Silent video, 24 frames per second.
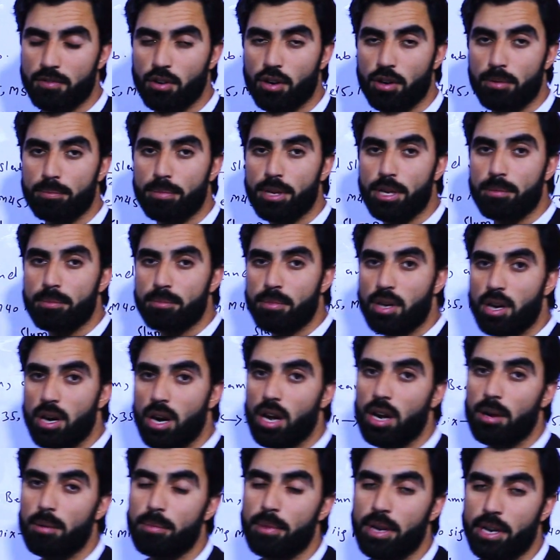for beam,
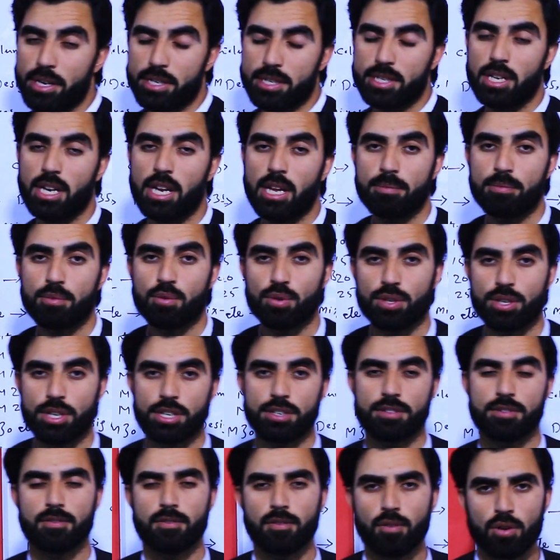column and slab to
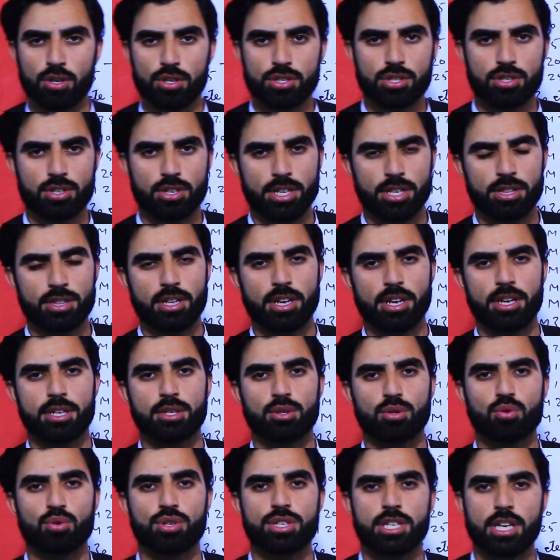get full strength
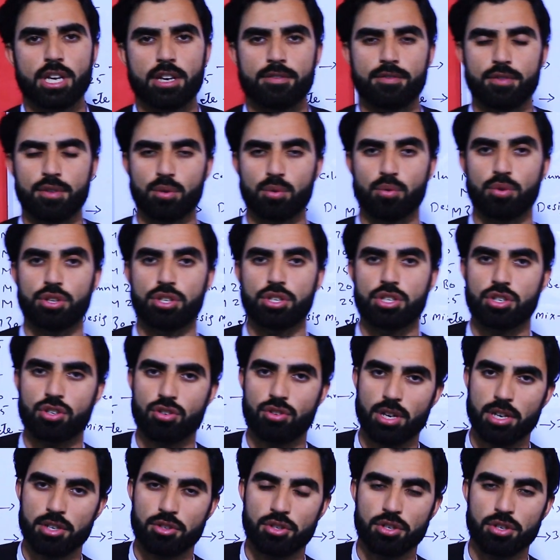and to save your
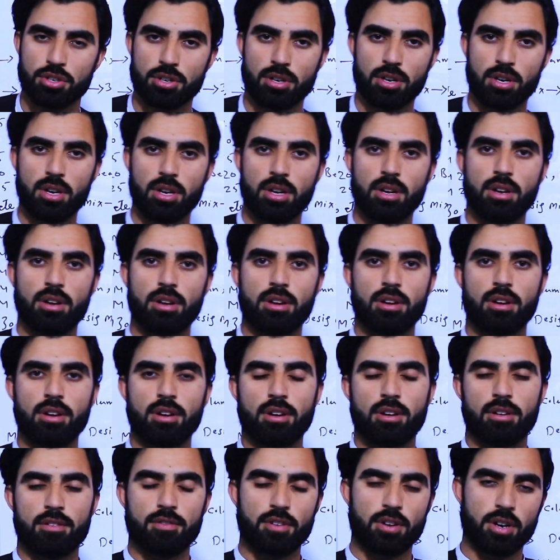structure
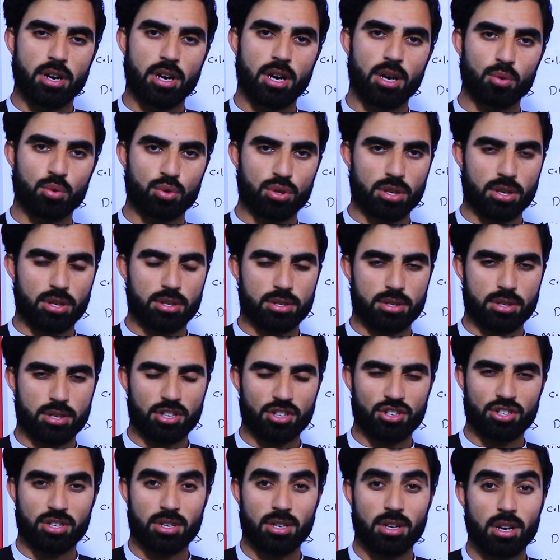for house
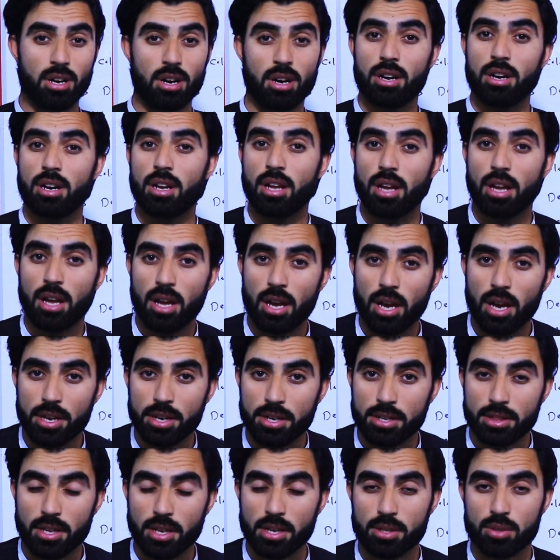construction or
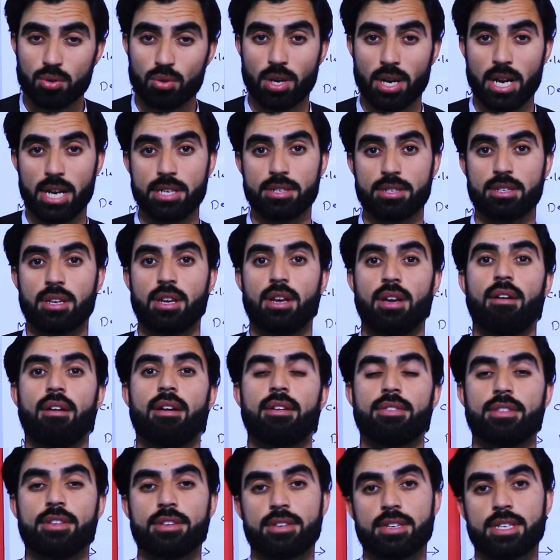anything. So guys,
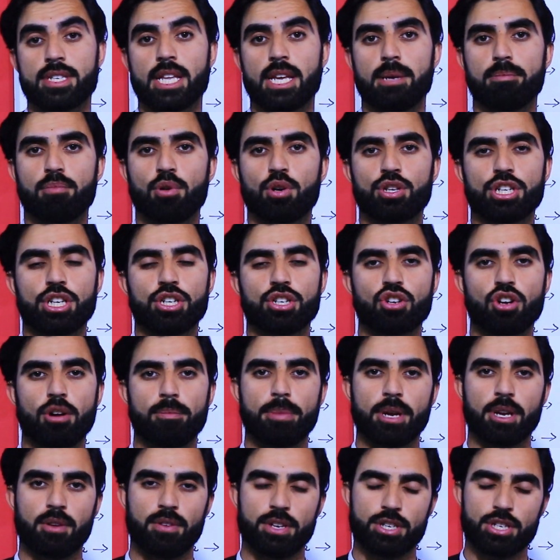this is the important
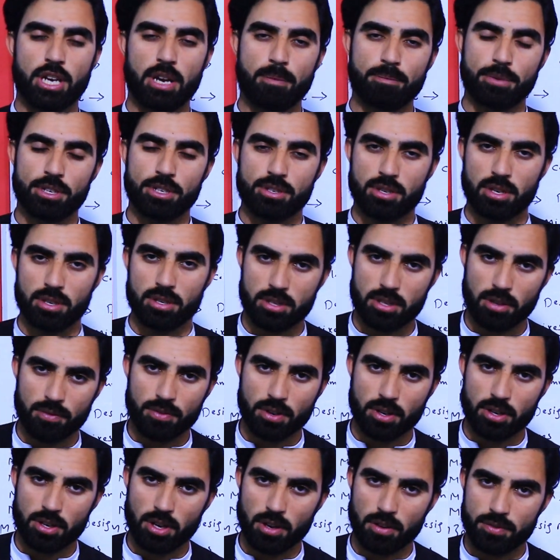topic which I have discussed the
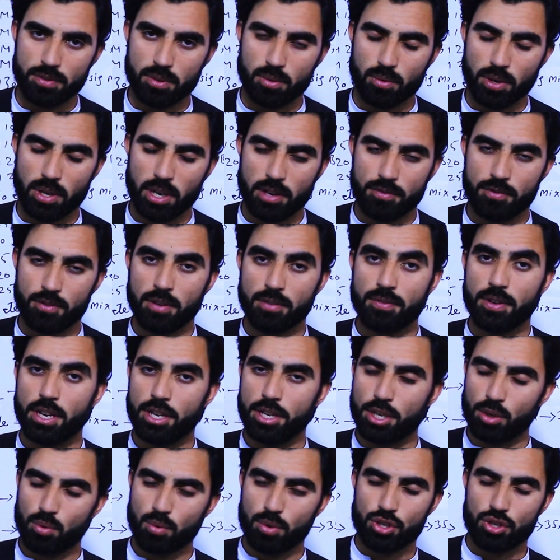front of you. If you have
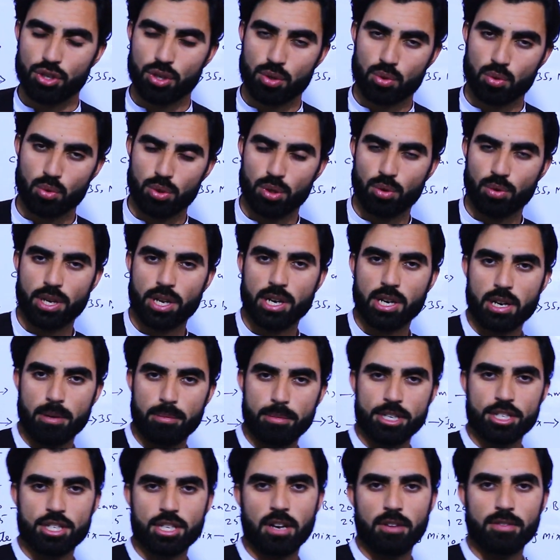any questions, so you can
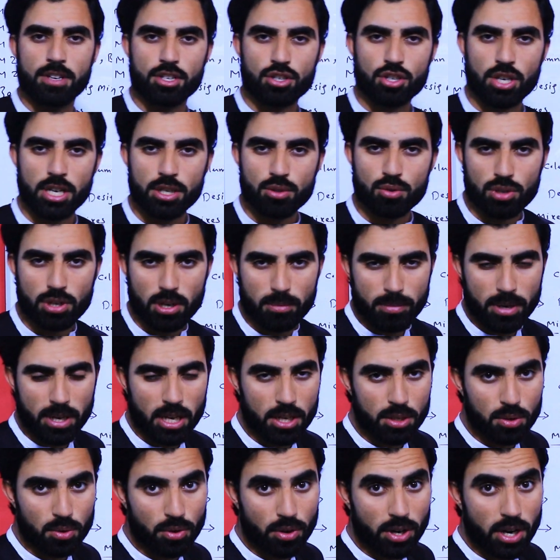comments, I will try to reply
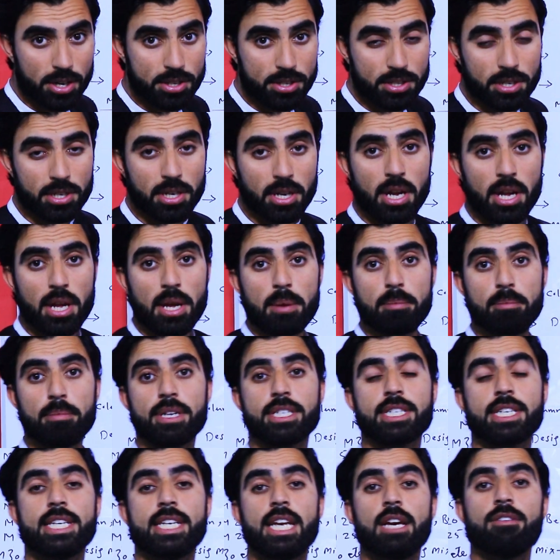your answer.
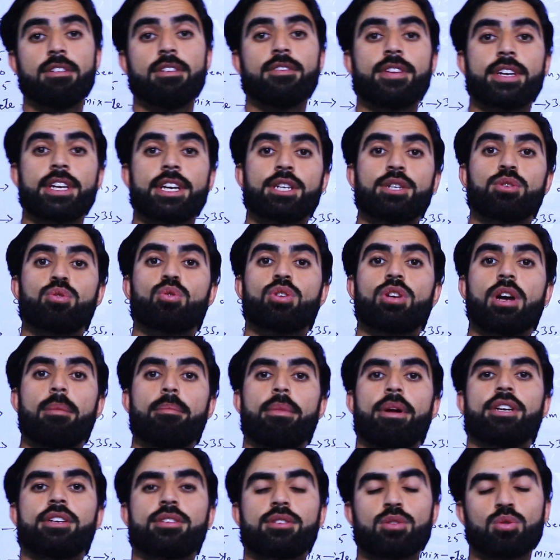But never forget to
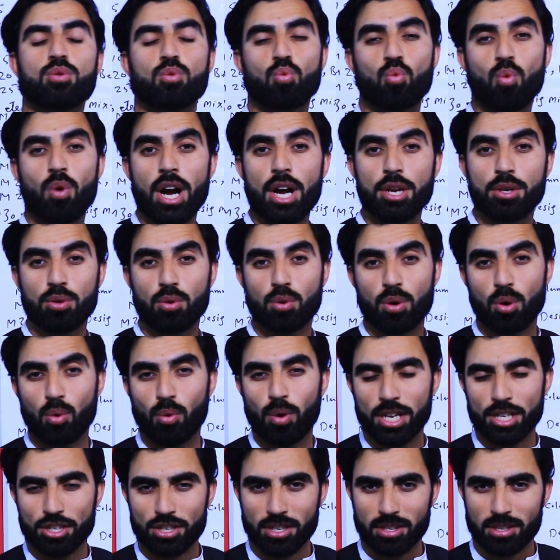comments why you are
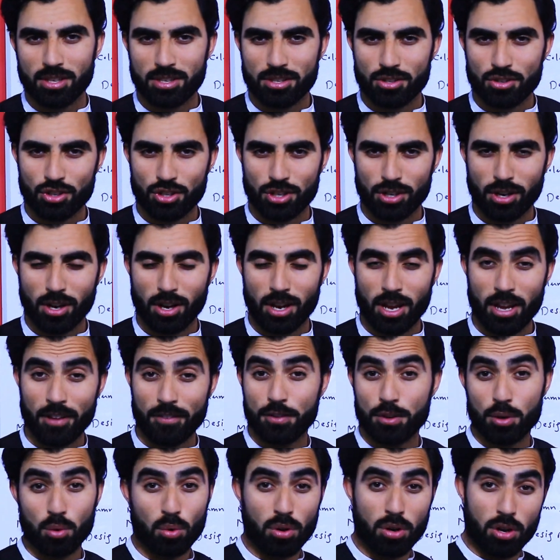watching this channel. Have
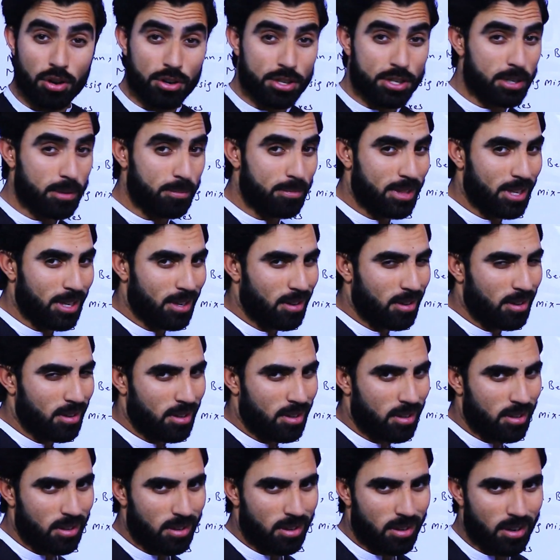you learned something?
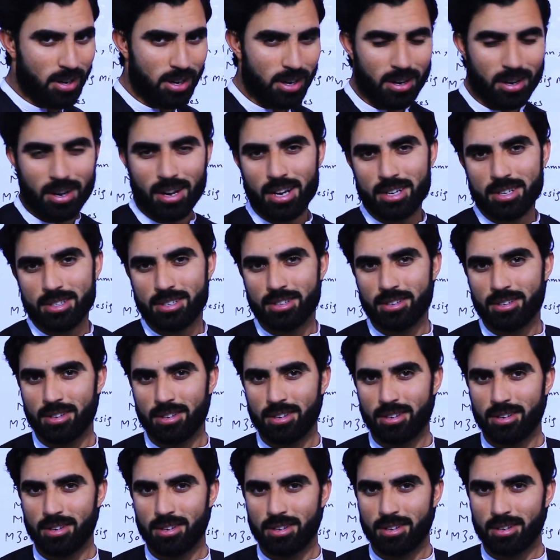or not
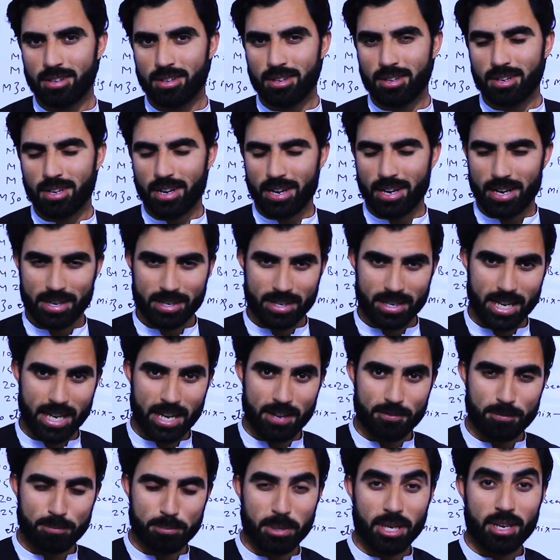and
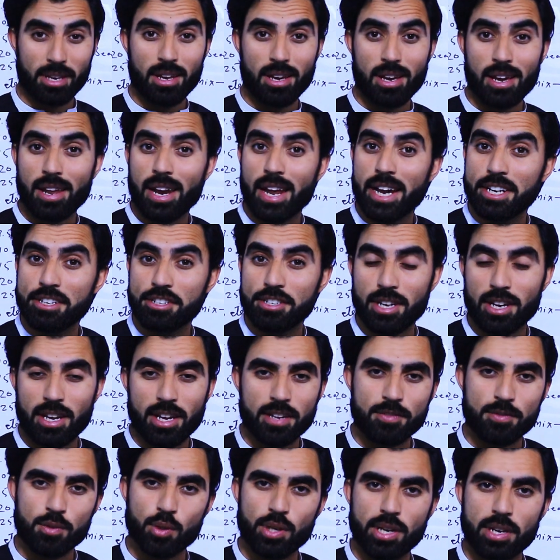gave me an idea
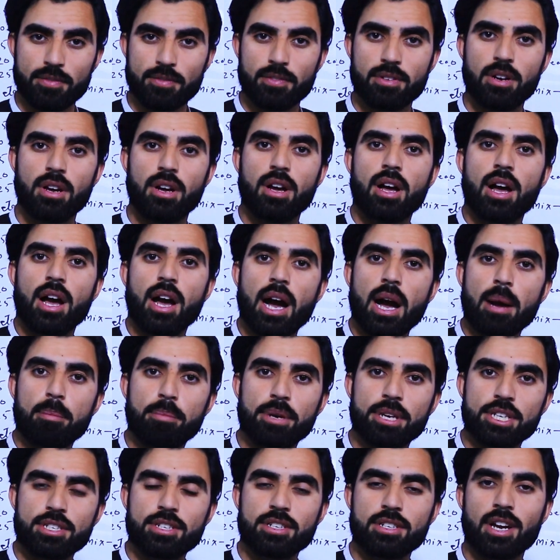if you have a
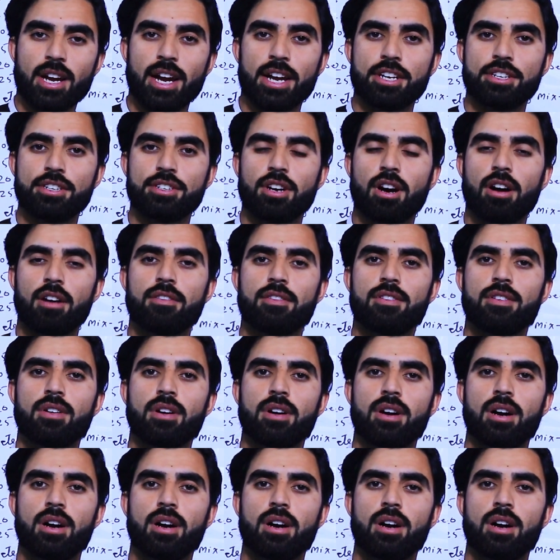best idea of